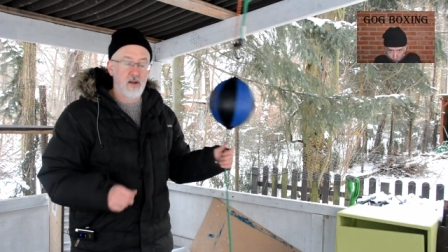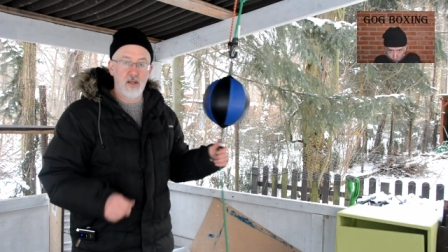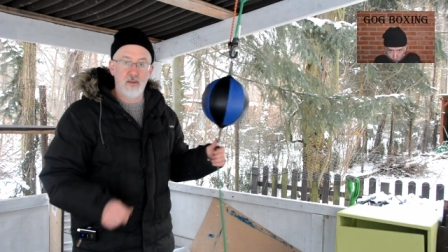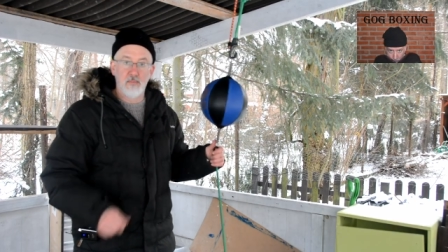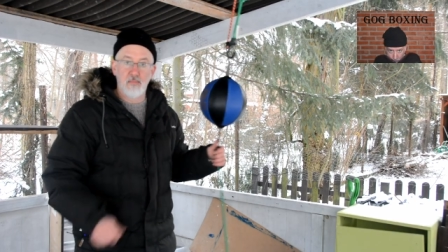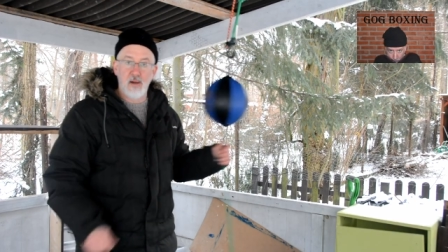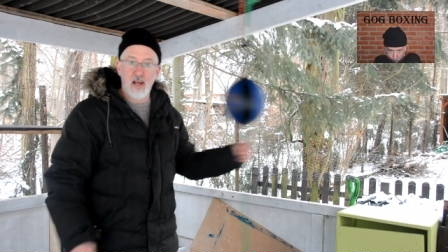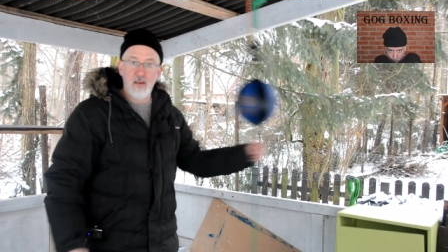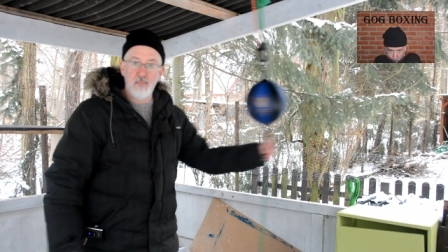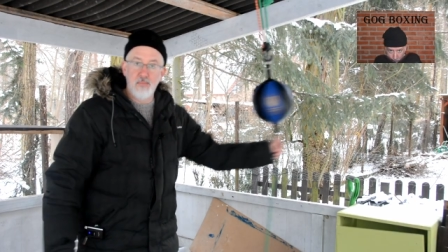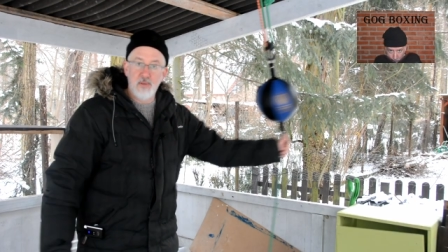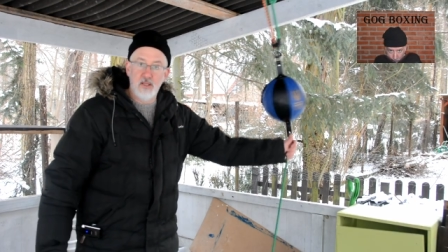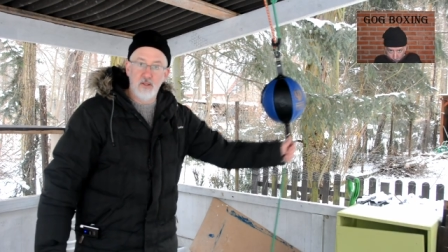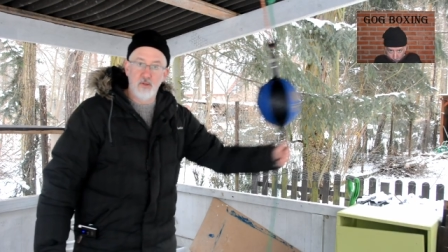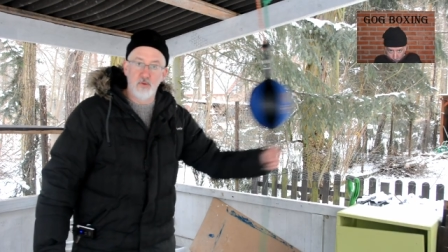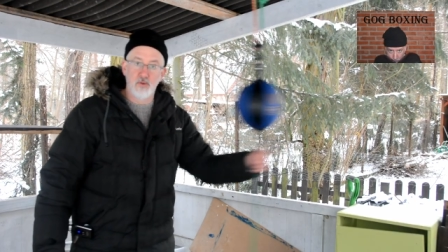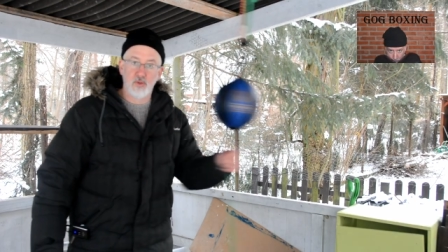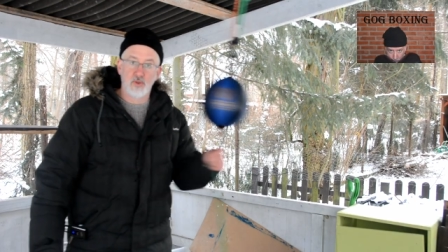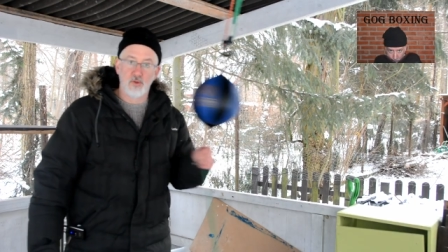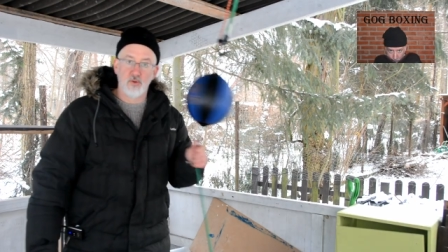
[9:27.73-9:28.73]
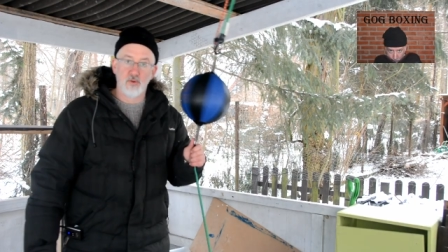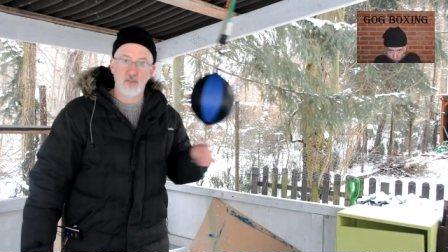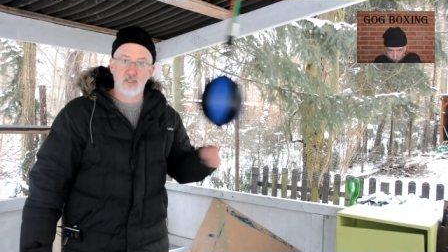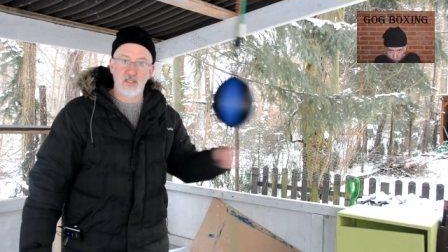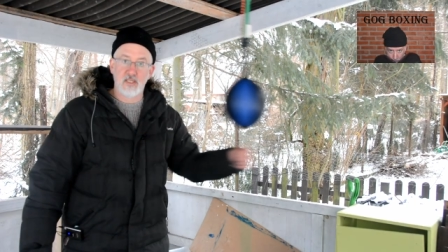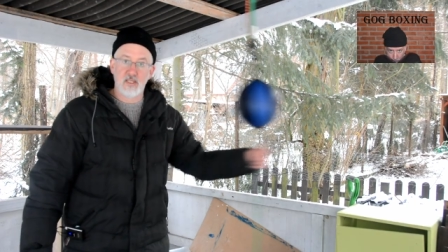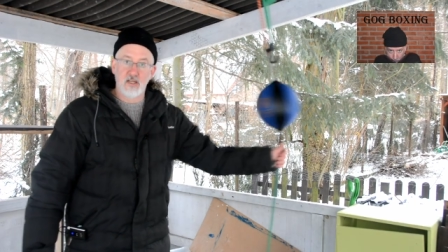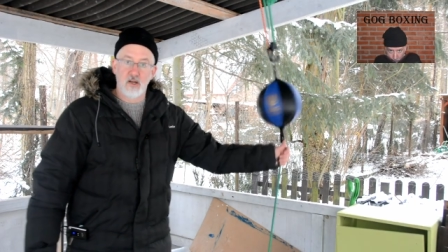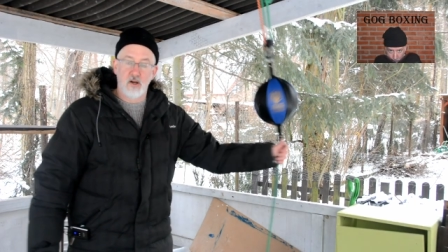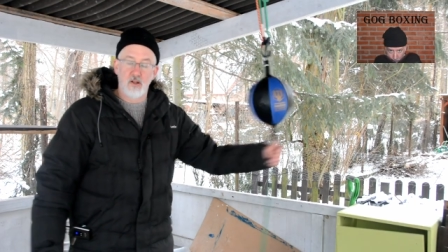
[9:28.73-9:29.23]
It might be looser and
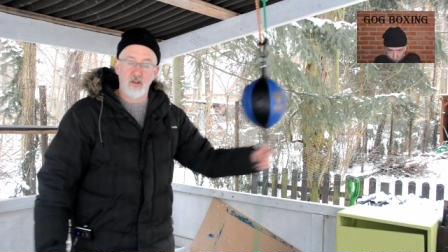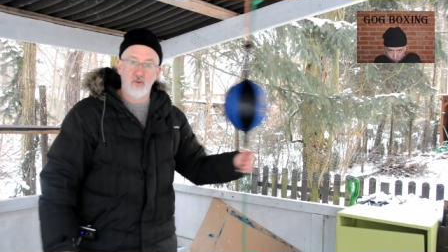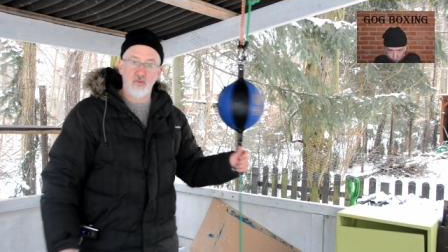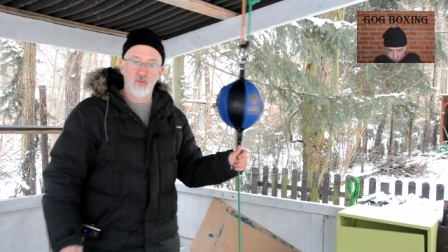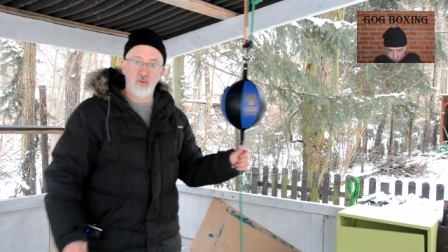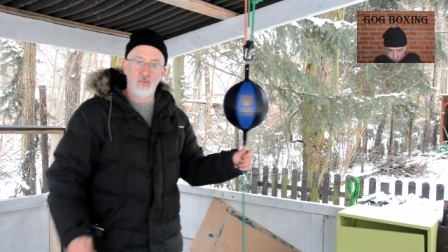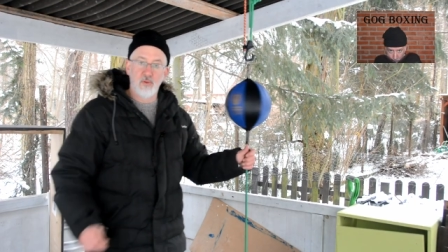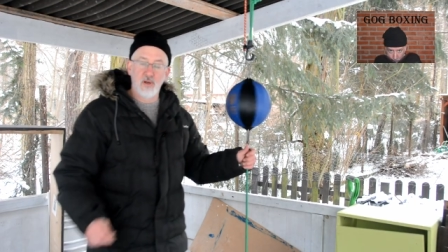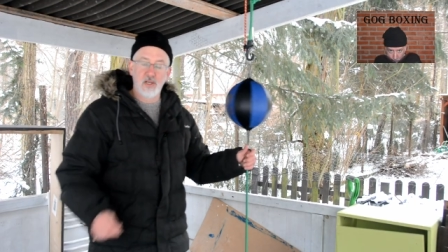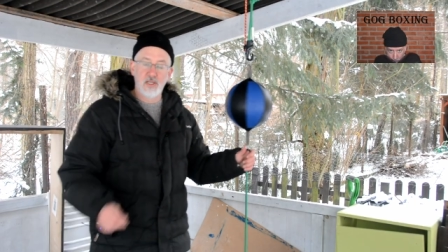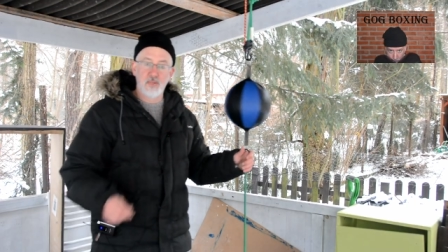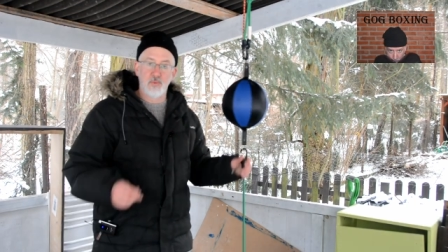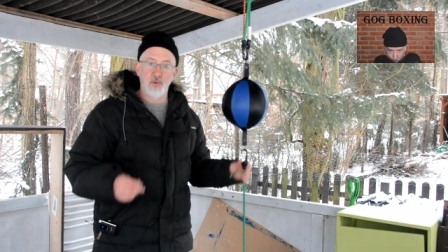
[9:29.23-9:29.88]
zing all over the place,